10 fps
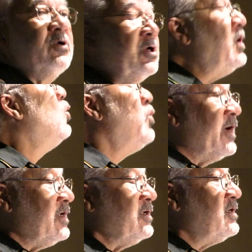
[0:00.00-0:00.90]
where
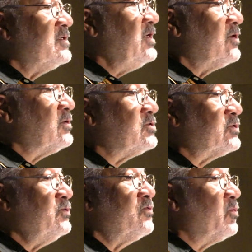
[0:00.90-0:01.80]
no one can
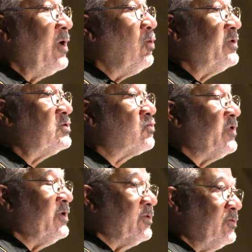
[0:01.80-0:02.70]
tell the truth about
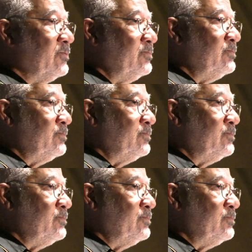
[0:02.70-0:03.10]
what's real.